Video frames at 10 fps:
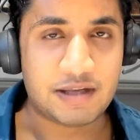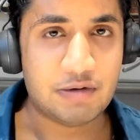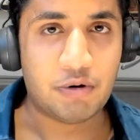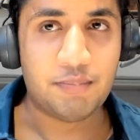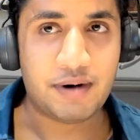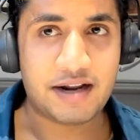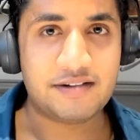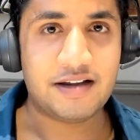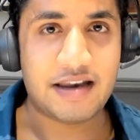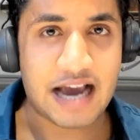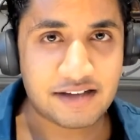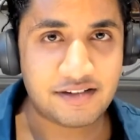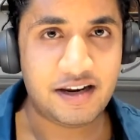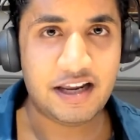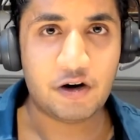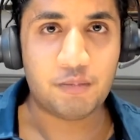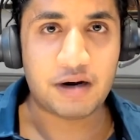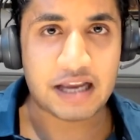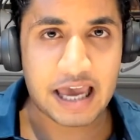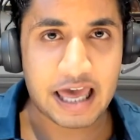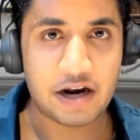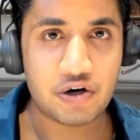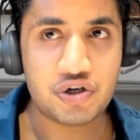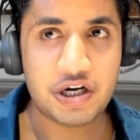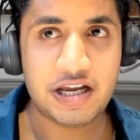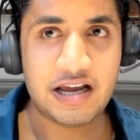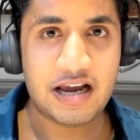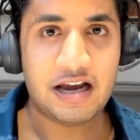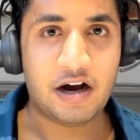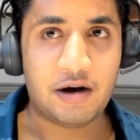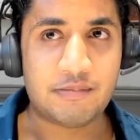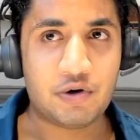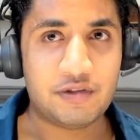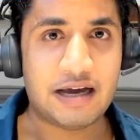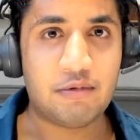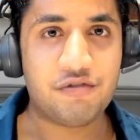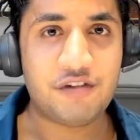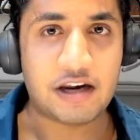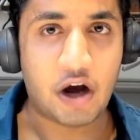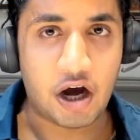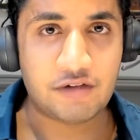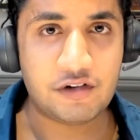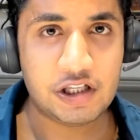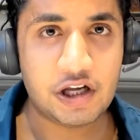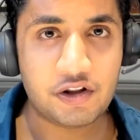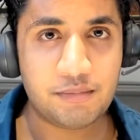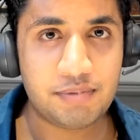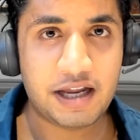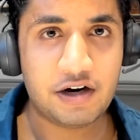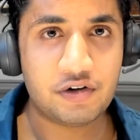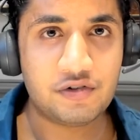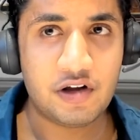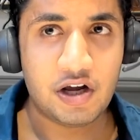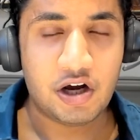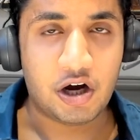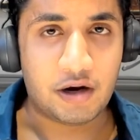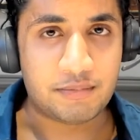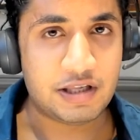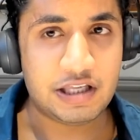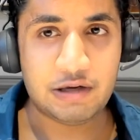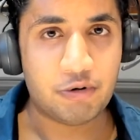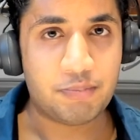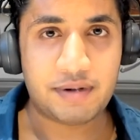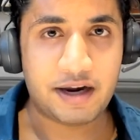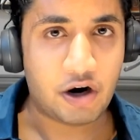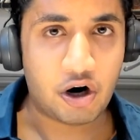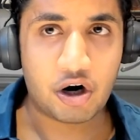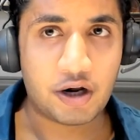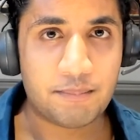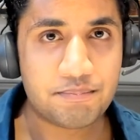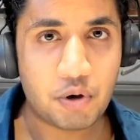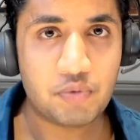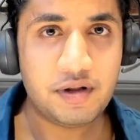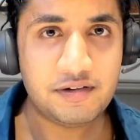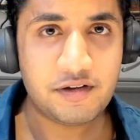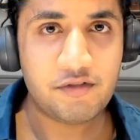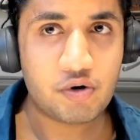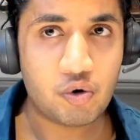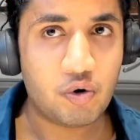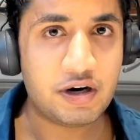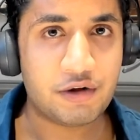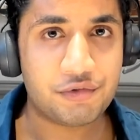He will bring tenacity. He'll bring energy. That will feed off on the other players. He will play hard on both ends of the court.